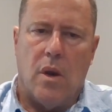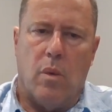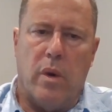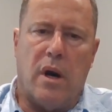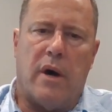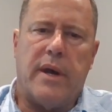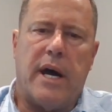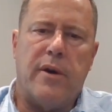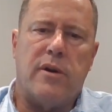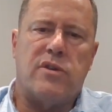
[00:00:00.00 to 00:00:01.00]
Where are the
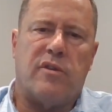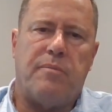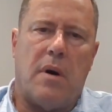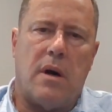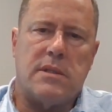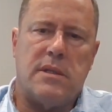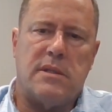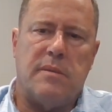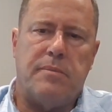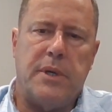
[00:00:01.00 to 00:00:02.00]
hundreds of pastors
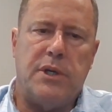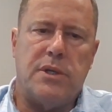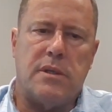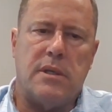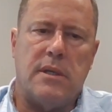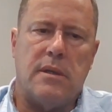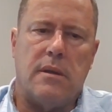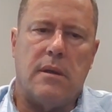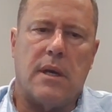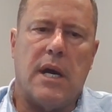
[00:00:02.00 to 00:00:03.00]
and preachers in
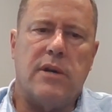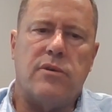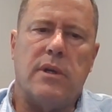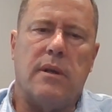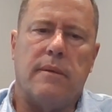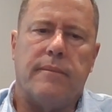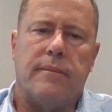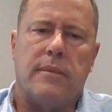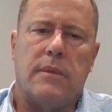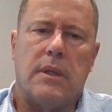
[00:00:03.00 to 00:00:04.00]
the country
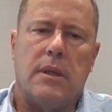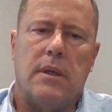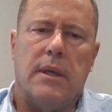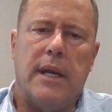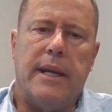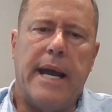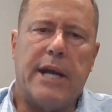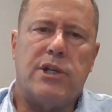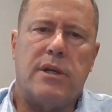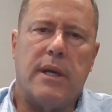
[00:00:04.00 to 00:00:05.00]
in
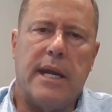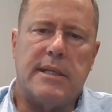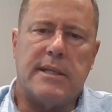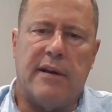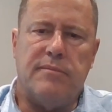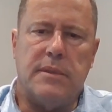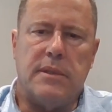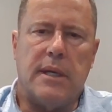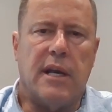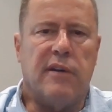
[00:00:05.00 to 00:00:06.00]
action against government
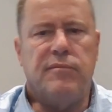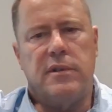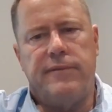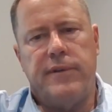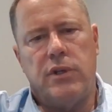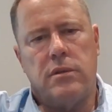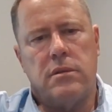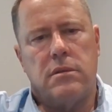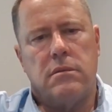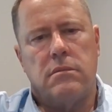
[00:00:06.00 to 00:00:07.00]
and government
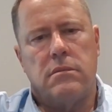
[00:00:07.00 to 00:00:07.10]
officials?